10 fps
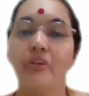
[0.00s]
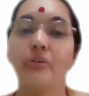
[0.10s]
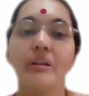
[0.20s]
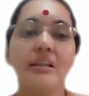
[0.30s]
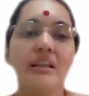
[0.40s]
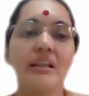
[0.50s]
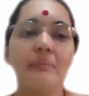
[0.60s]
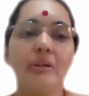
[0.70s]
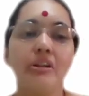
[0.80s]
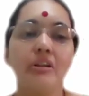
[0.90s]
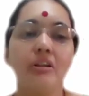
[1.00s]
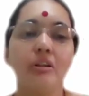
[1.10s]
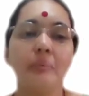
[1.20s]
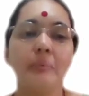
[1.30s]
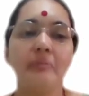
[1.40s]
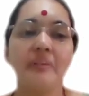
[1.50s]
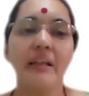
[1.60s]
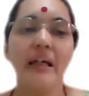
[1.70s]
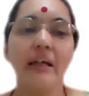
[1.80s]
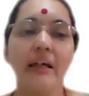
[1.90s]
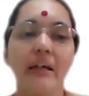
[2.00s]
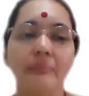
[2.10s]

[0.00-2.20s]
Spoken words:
You can see them on the globe over there.